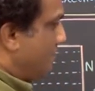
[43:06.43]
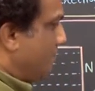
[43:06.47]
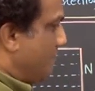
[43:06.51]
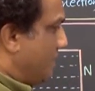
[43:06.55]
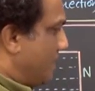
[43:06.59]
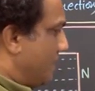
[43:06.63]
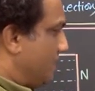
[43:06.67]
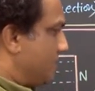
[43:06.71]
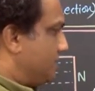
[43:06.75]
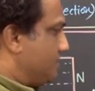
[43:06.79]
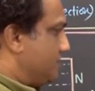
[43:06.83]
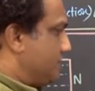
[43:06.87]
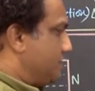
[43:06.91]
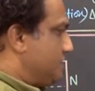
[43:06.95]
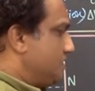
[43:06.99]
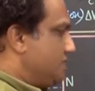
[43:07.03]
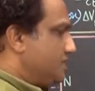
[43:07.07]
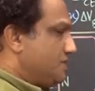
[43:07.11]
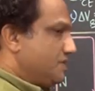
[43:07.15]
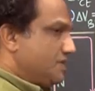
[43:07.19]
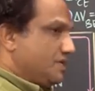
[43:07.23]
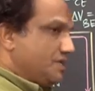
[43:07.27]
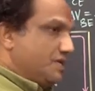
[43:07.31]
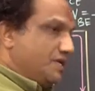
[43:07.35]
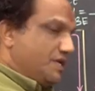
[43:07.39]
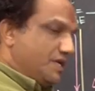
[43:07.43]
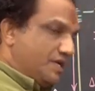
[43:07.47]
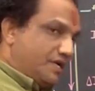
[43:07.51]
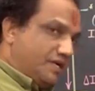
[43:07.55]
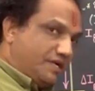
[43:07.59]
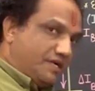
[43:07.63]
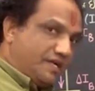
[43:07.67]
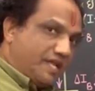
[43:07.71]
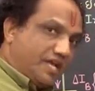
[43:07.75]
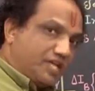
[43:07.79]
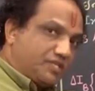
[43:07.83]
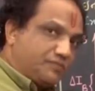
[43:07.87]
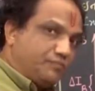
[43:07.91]
But
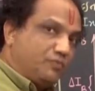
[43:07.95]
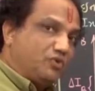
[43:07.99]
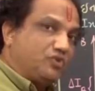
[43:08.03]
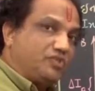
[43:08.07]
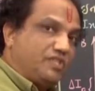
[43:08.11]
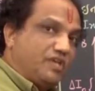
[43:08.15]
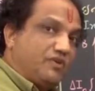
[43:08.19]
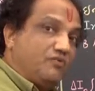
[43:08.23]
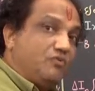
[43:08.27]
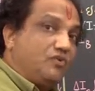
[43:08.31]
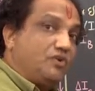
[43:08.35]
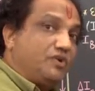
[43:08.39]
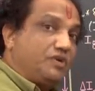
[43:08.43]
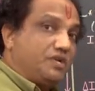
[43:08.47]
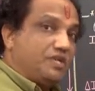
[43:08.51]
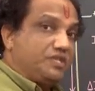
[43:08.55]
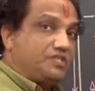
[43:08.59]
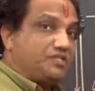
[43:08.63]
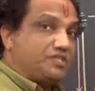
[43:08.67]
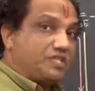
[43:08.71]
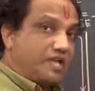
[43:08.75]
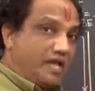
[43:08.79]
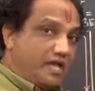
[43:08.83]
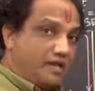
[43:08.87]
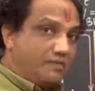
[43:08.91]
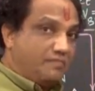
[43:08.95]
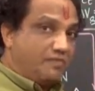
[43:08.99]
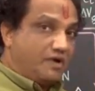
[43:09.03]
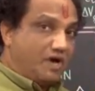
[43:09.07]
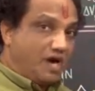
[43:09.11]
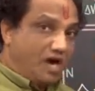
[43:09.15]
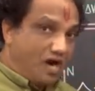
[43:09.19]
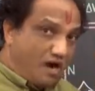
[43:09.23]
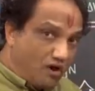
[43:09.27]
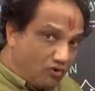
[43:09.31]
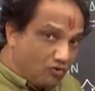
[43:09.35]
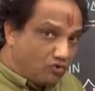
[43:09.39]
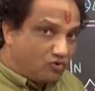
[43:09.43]
in textbook they have not described
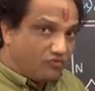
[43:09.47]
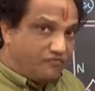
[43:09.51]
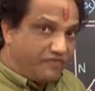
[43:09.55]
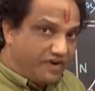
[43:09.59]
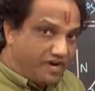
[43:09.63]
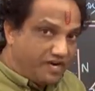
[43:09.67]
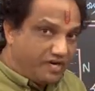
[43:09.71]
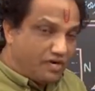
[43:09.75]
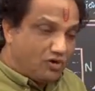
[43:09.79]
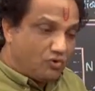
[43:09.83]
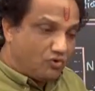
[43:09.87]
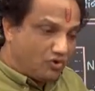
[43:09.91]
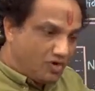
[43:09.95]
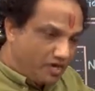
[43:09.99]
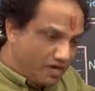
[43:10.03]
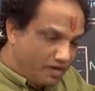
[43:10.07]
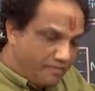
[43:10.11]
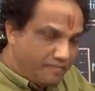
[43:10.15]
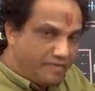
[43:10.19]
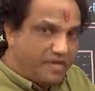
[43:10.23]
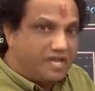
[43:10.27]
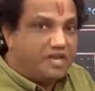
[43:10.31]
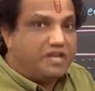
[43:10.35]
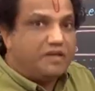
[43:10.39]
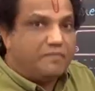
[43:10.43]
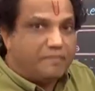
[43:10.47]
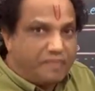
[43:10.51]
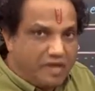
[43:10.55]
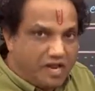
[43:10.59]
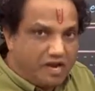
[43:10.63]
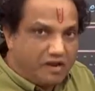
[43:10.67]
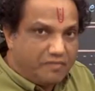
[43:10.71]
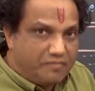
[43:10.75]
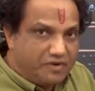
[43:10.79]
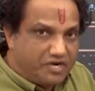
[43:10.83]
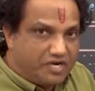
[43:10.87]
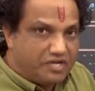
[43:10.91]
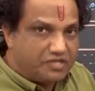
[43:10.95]
how to find out remaining
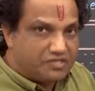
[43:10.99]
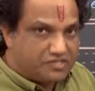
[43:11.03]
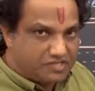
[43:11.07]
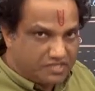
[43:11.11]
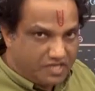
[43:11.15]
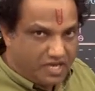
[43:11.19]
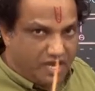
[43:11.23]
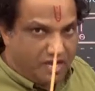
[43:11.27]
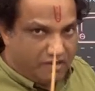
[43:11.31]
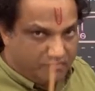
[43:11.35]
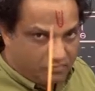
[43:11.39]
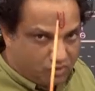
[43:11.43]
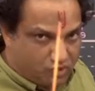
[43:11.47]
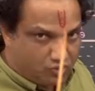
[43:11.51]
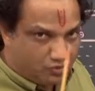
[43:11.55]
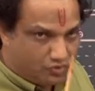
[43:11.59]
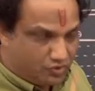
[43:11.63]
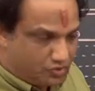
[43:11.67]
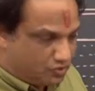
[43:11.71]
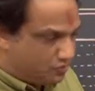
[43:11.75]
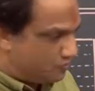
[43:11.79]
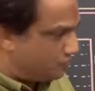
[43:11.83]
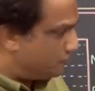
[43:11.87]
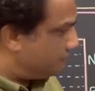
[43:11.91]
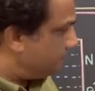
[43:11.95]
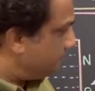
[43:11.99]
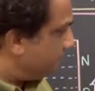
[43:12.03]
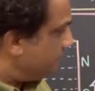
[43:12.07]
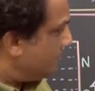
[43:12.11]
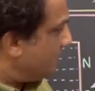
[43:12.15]
parameters. I am showing you.